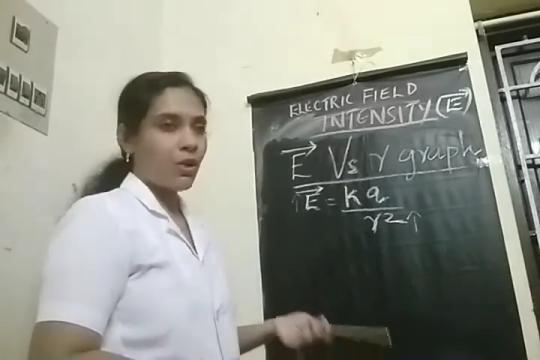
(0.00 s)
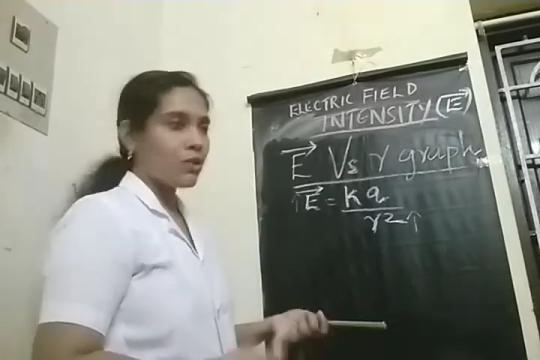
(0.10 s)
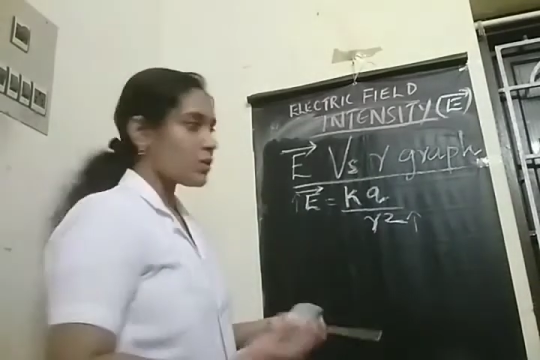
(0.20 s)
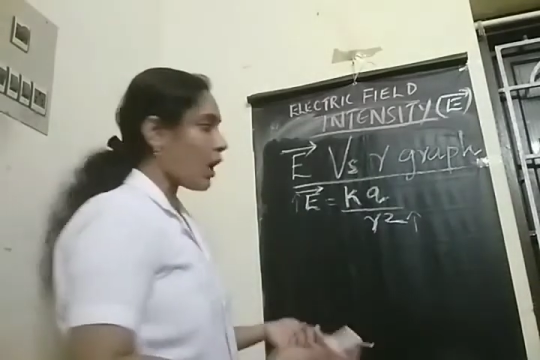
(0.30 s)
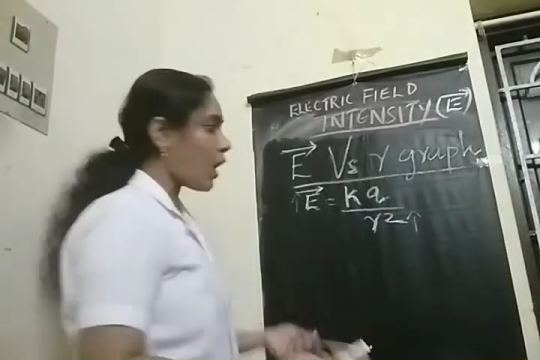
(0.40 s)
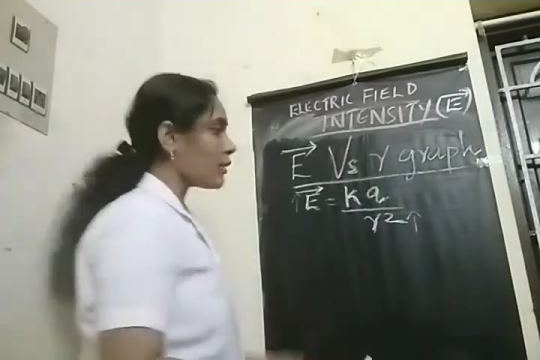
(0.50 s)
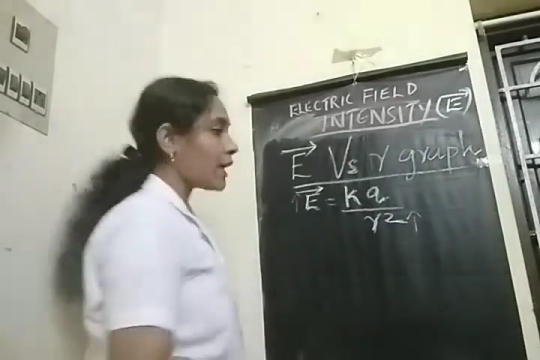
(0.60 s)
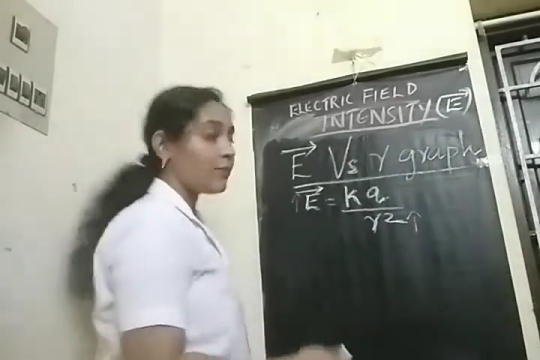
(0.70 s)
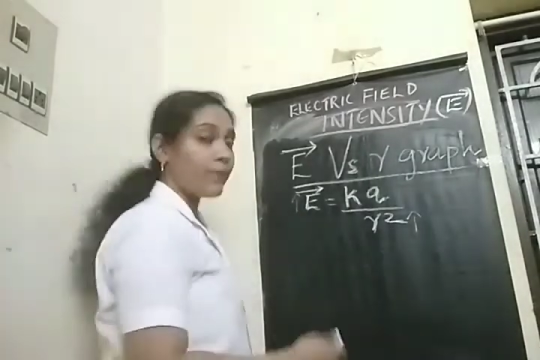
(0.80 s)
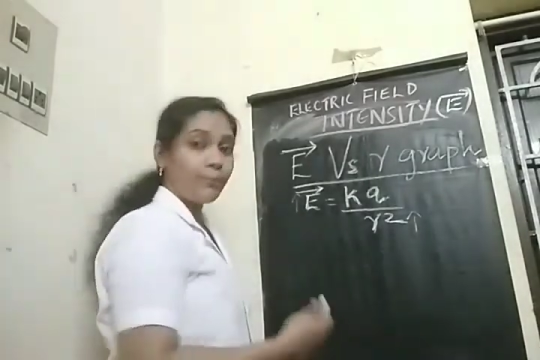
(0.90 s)
So how
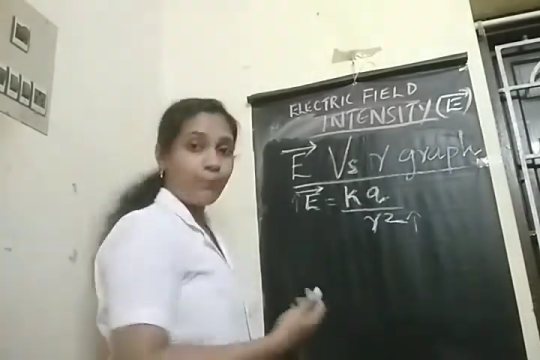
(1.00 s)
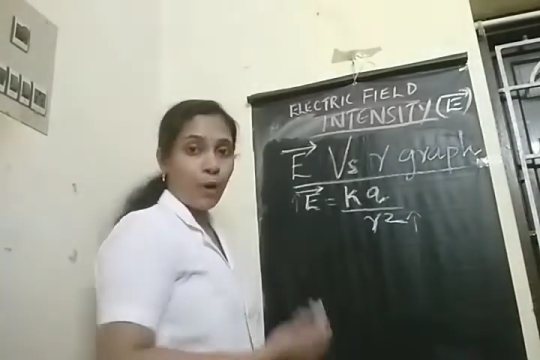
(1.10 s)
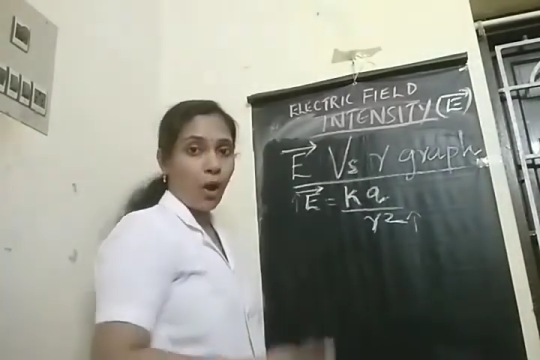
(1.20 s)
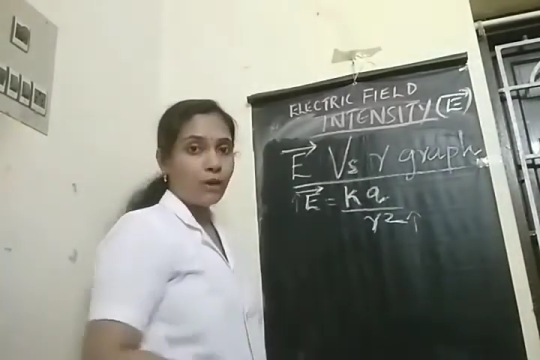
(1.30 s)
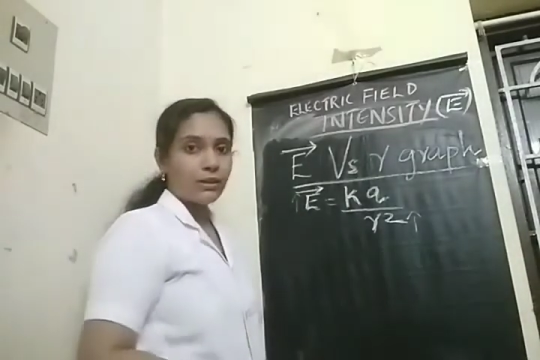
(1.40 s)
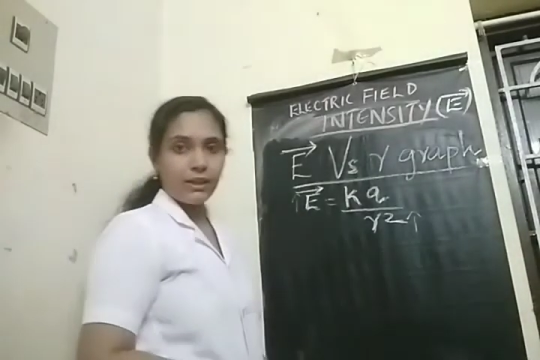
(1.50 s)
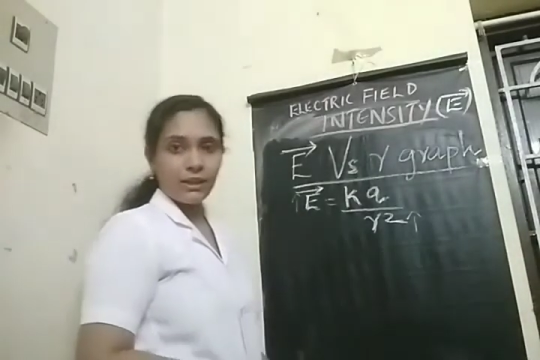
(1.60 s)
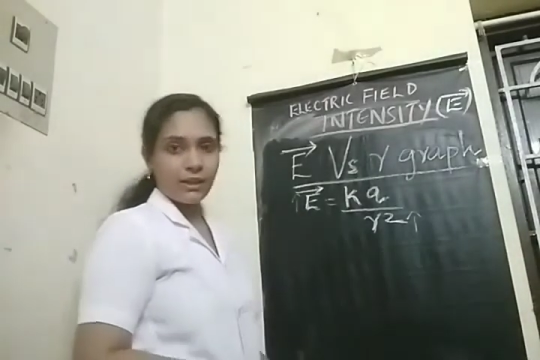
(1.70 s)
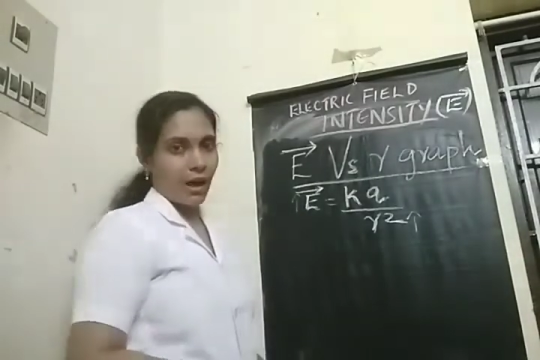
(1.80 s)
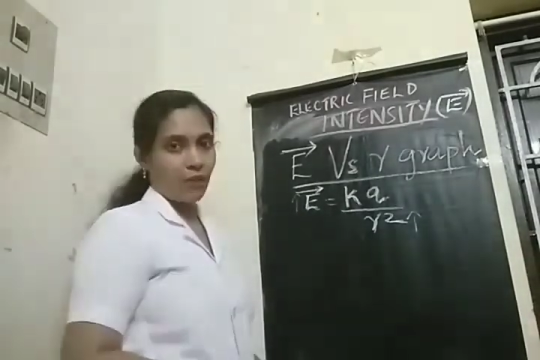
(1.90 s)
can we plot the
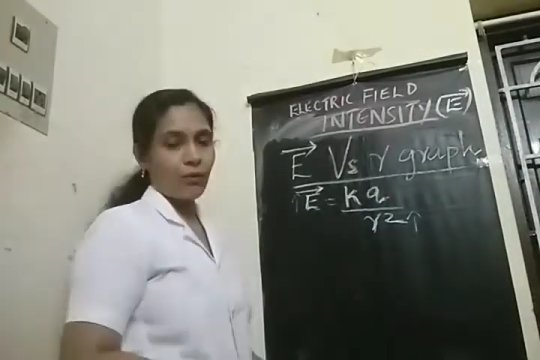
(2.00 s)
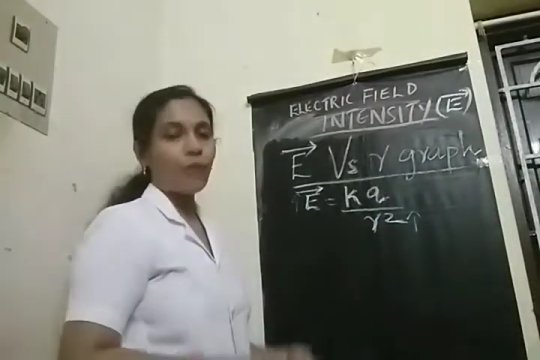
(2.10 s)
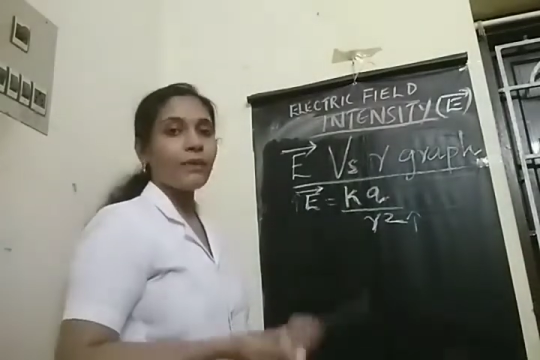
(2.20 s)
graph of